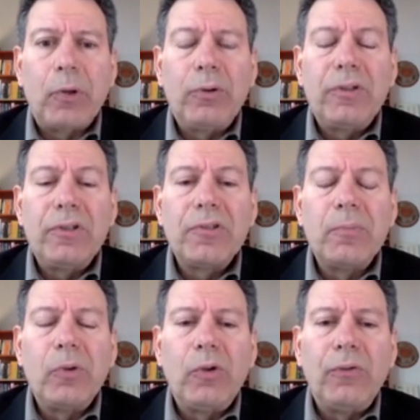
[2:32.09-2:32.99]
Putin's
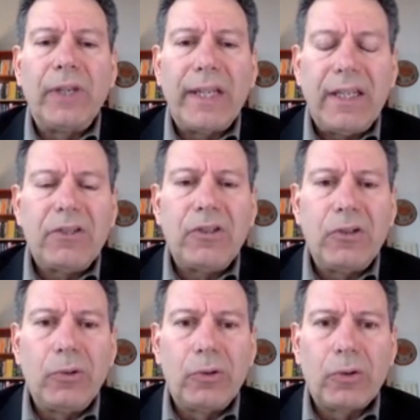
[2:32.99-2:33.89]
move into
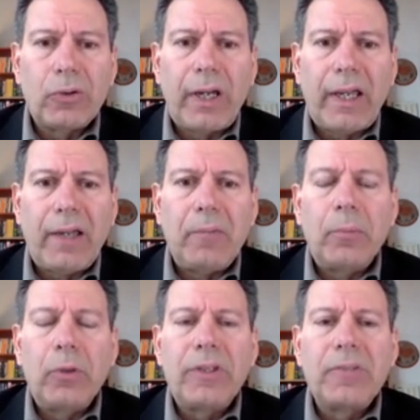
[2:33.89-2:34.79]
Ukraine
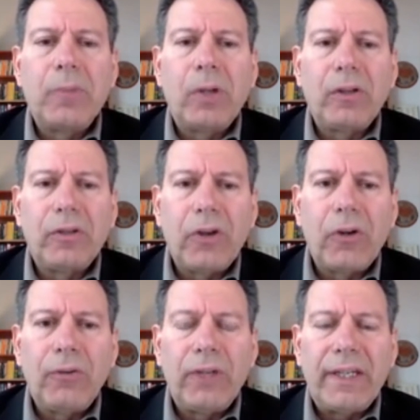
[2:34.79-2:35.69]
puts
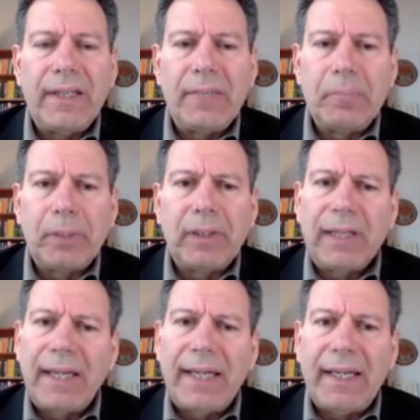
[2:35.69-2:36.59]
Moldova in
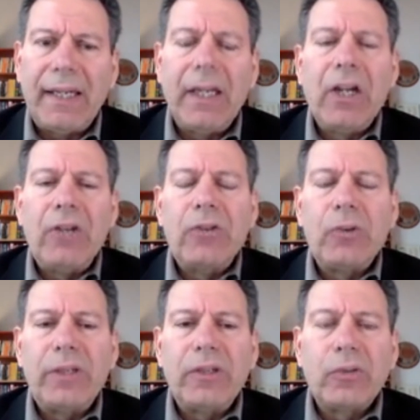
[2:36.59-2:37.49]
play
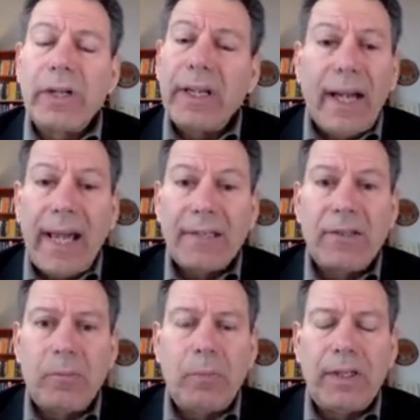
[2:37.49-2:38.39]
to a degree it
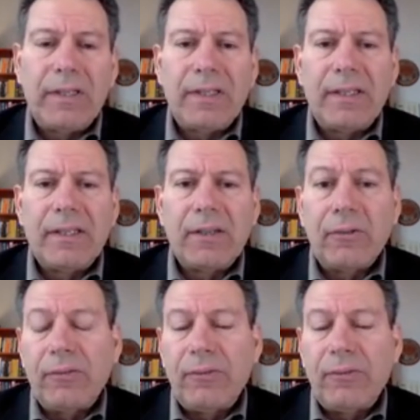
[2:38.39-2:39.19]
hasn't been since